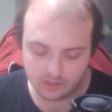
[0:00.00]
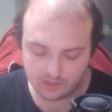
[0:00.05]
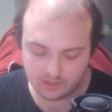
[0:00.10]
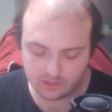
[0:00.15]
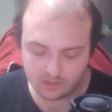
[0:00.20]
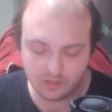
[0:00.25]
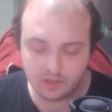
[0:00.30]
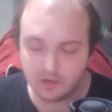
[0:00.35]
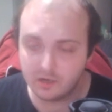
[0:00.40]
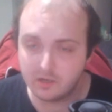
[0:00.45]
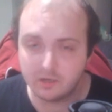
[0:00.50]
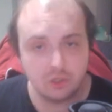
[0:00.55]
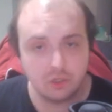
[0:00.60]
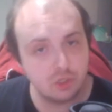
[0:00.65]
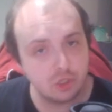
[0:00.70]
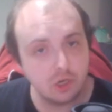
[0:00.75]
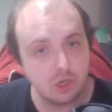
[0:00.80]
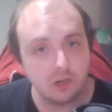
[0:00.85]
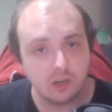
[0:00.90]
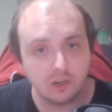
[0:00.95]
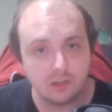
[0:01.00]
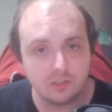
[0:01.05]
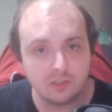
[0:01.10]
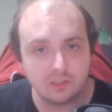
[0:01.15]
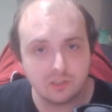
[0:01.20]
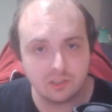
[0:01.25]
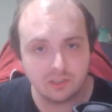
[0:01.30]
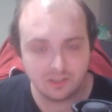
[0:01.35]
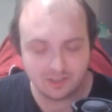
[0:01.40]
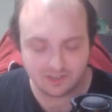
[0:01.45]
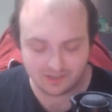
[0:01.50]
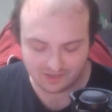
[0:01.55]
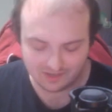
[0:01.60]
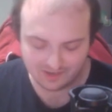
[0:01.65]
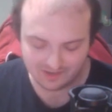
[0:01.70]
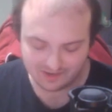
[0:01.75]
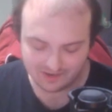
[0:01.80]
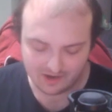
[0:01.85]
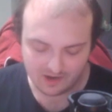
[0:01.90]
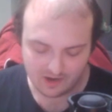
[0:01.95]
they're jerks.
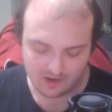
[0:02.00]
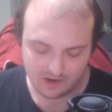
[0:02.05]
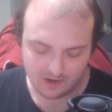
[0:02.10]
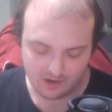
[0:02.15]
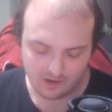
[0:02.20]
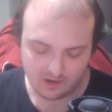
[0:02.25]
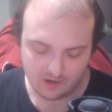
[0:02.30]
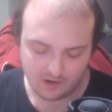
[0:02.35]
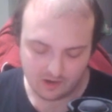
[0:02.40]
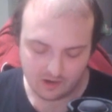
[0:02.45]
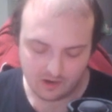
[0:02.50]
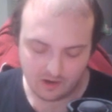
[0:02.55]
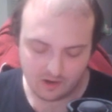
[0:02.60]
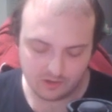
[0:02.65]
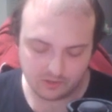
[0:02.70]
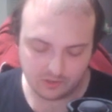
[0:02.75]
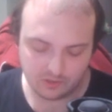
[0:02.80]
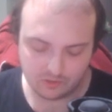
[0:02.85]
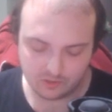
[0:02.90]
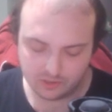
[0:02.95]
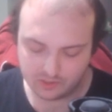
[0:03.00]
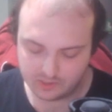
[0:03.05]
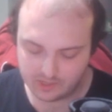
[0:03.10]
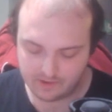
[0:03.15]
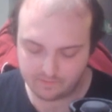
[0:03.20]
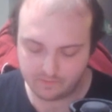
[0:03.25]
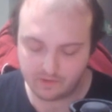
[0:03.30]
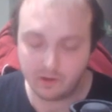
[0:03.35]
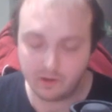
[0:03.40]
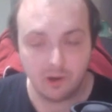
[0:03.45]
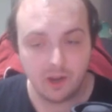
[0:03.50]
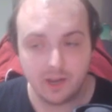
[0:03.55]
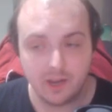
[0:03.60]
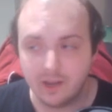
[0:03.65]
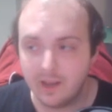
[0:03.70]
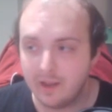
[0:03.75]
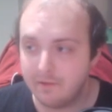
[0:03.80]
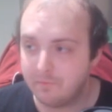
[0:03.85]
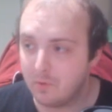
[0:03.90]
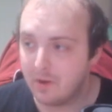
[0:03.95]
Also, just
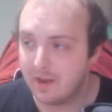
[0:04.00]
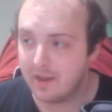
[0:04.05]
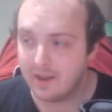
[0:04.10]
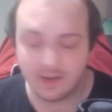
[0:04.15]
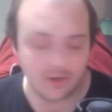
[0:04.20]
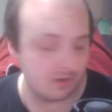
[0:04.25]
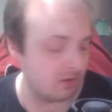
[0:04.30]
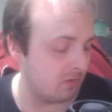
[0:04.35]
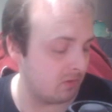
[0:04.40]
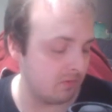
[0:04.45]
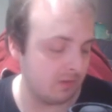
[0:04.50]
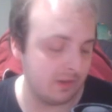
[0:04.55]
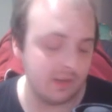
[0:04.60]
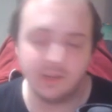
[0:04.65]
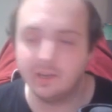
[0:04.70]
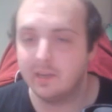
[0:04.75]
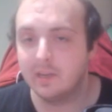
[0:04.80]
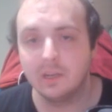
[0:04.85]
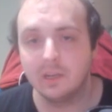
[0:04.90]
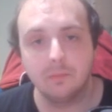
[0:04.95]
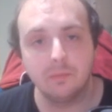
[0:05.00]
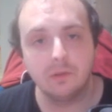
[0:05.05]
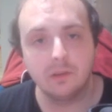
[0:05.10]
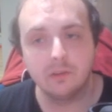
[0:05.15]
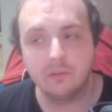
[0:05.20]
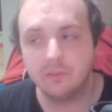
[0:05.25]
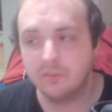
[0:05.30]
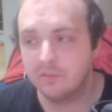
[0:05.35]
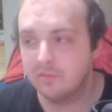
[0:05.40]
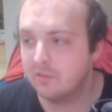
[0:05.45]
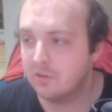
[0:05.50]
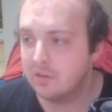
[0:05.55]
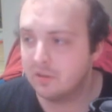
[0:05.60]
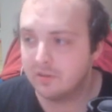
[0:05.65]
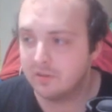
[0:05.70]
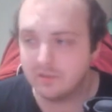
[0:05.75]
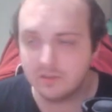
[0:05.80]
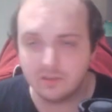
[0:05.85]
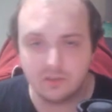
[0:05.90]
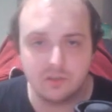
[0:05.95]
FYI, don't get guinea pigs.
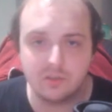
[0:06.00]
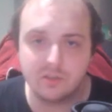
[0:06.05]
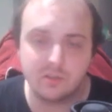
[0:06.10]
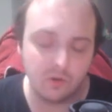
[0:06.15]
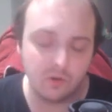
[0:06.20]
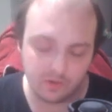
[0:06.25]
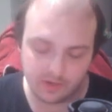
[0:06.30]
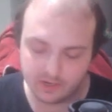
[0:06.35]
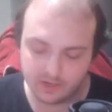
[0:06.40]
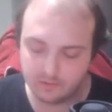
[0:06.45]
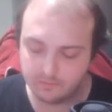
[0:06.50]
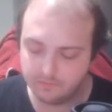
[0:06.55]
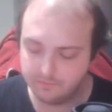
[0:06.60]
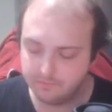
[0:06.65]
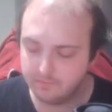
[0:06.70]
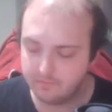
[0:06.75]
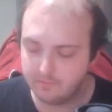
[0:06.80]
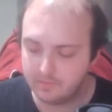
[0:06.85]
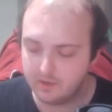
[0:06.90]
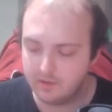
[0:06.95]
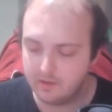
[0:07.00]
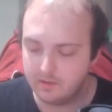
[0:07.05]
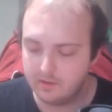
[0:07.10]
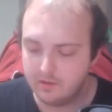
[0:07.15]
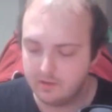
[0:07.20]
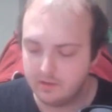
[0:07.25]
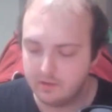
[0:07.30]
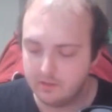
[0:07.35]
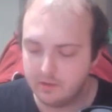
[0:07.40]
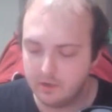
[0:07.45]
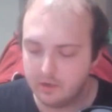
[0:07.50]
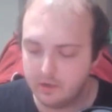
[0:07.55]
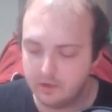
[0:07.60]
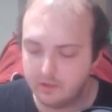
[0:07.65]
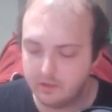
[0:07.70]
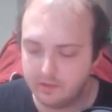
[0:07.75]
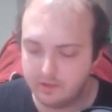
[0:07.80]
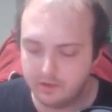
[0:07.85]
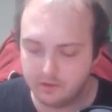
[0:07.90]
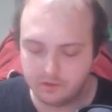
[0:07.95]
Just don't get
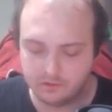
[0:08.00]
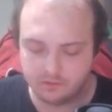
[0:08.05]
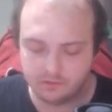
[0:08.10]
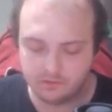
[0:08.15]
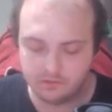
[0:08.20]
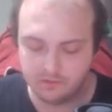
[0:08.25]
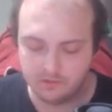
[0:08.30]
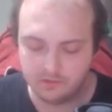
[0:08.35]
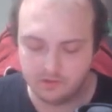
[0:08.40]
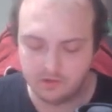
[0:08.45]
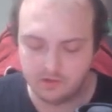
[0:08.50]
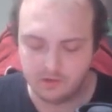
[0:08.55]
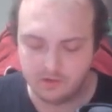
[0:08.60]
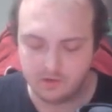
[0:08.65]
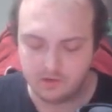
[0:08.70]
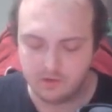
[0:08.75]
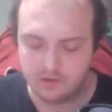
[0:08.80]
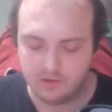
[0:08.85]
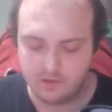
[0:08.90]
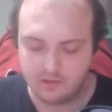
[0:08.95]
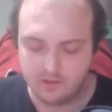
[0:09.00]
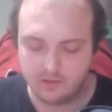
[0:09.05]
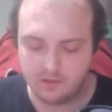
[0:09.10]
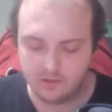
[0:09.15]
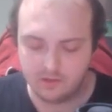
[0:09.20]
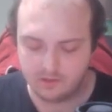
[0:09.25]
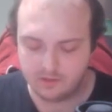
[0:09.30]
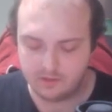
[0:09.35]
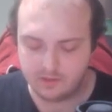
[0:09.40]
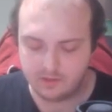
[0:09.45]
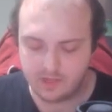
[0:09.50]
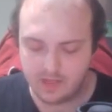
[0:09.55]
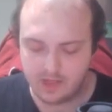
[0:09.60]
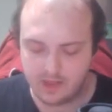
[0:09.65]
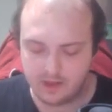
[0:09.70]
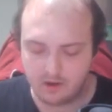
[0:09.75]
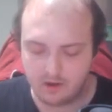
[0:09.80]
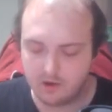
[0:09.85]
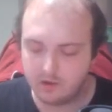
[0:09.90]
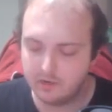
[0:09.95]
them.
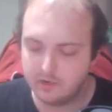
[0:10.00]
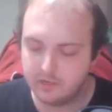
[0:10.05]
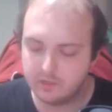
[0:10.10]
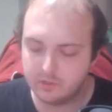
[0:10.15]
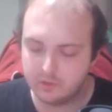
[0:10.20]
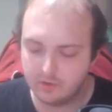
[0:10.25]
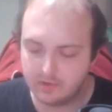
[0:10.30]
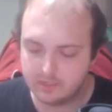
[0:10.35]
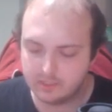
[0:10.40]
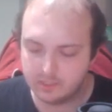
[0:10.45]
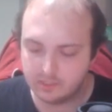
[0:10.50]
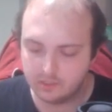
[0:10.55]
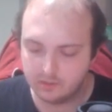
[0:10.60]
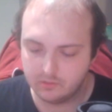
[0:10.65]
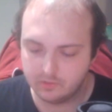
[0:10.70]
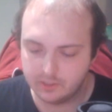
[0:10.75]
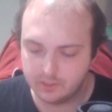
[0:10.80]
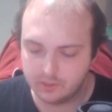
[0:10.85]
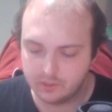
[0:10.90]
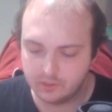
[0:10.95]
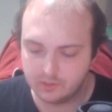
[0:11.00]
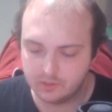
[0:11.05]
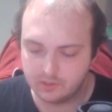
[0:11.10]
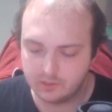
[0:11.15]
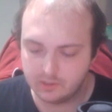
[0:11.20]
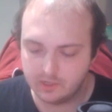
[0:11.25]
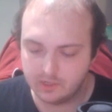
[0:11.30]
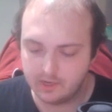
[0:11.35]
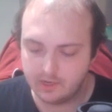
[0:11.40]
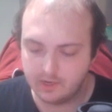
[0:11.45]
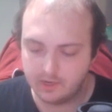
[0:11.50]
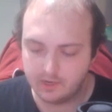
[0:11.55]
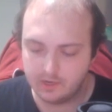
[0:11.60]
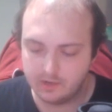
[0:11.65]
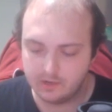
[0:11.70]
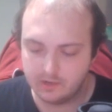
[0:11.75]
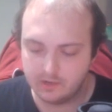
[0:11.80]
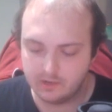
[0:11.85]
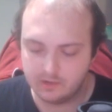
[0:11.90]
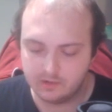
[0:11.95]
They are interesting creatures,
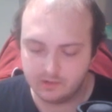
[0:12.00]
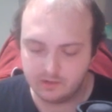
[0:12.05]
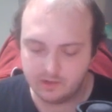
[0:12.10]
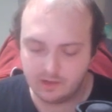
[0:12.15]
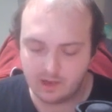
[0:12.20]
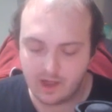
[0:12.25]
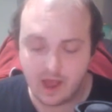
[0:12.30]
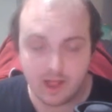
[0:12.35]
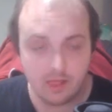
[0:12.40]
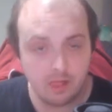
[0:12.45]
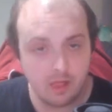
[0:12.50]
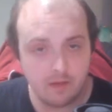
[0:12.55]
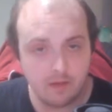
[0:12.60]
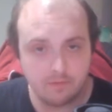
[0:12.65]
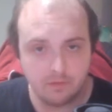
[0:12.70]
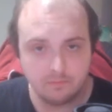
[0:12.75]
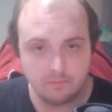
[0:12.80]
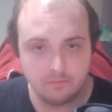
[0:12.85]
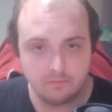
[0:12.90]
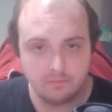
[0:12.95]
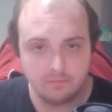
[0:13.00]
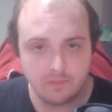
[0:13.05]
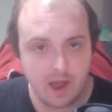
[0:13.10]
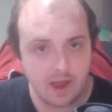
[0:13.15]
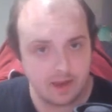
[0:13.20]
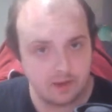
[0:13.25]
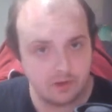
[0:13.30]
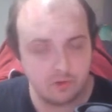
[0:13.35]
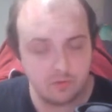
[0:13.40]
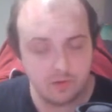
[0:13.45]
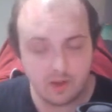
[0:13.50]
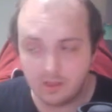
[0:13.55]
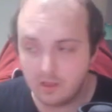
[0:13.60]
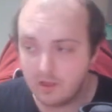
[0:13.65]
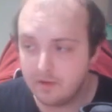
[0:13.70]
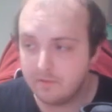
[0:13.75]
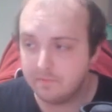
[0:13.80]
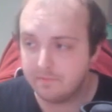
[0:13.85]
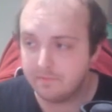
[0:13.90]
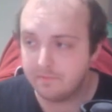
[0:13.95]
and I love them. I do. I
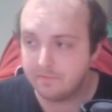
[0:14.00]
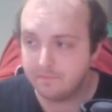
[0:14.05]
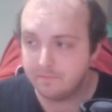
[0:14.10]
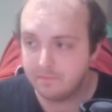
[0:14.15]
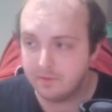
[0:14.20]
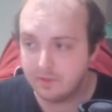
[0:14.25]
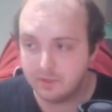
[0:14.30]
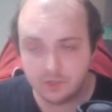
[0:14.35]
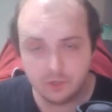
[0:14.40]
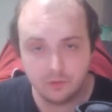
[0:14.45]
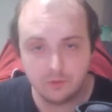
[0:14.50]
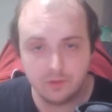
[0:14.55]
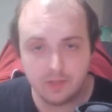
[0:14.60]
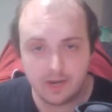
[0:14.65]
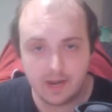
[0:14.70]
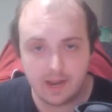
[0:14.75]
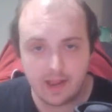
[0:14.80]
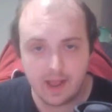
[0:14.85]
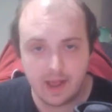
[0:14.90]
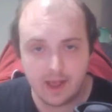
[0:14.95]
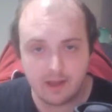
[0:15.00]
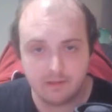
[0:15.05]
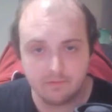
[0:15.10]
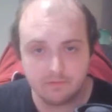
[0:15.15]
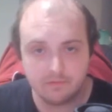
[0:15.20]
love the two that I have,